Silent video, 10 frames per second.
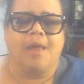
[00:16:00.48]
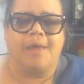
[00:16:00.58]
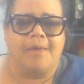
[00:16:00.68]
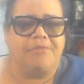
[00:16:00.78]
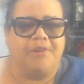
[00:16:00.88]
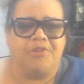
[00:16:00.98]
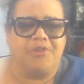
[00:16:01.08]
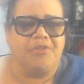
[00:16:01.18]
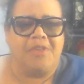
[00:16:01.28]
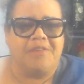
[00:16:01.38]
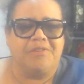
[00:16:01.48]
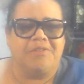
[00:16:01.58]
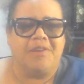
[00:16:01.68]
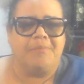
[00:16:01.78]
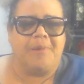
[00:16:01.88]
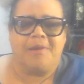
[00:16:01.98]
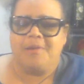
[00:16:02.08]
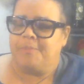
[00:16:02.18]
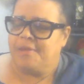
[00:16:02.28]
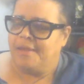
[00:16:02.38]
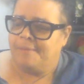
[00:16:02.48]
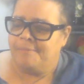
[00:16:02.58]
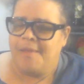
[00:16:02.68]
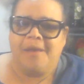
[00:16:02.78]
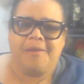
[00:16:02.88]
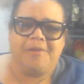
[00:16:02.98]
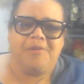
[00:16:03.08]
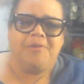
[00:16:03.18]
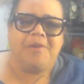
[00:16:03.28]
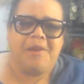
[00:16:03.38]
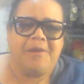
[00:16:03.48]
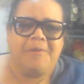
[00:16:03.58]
I have such good things to say about it, but I'm not going to do it